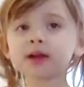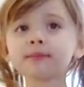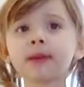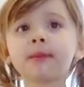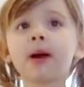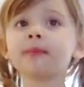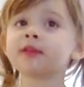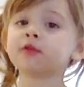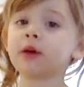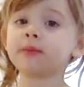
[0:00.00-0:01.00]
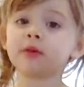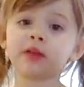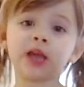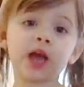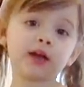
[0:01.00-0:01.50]
I have my mommy
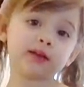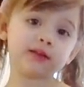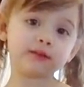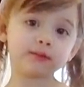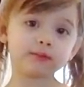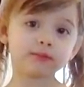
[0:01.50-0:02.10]
scramble the eggs.